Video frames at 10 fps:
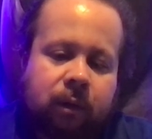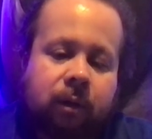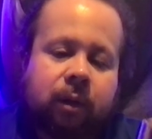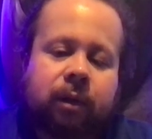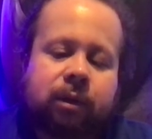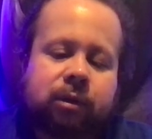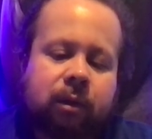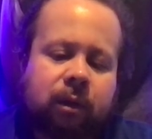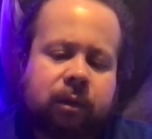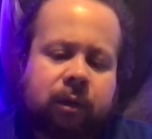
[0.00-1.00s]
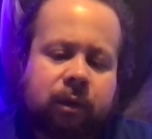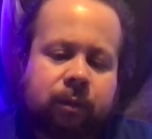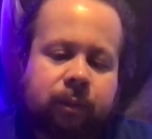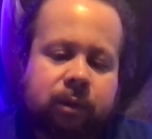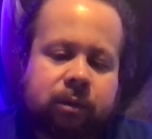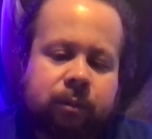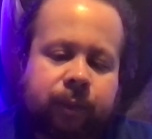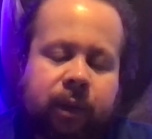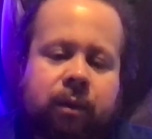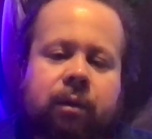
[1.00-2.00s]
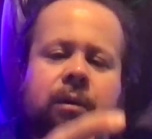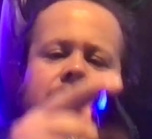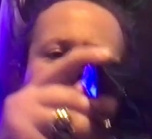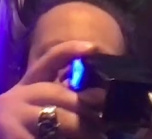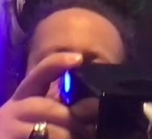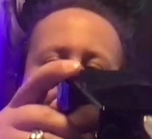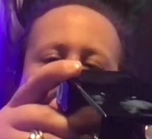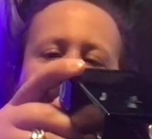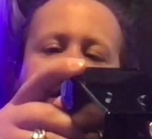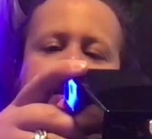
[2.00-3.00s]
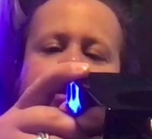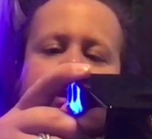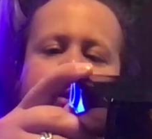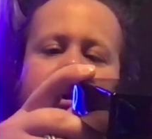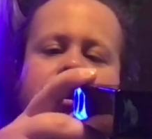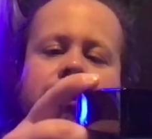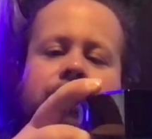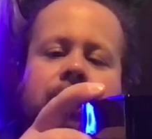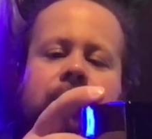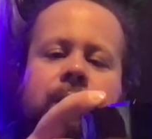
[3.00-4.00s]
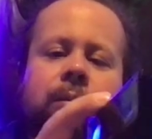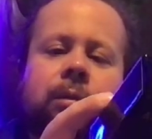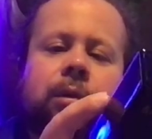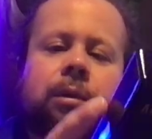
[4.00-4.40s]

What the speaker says: And I think that's about it. Now you might have something on the bottom.